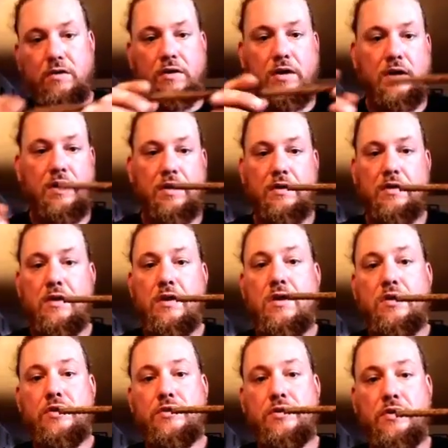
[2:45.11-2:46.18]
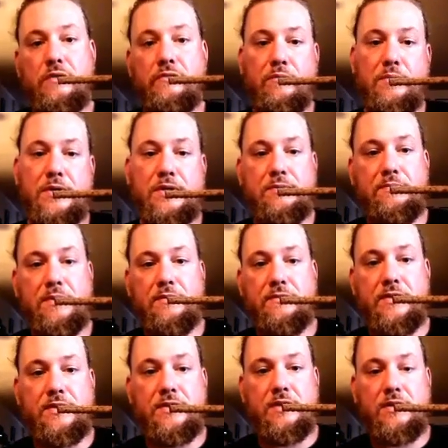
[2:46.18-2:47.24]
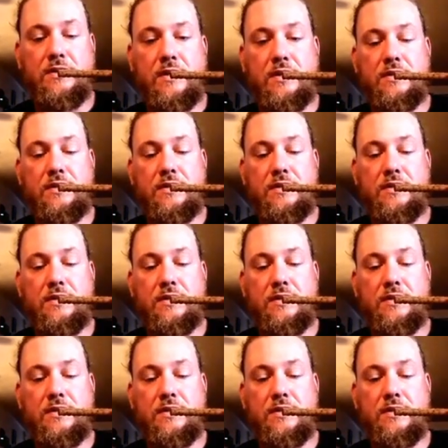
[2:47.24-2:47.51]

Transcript: Okay, so you have a piece of PVC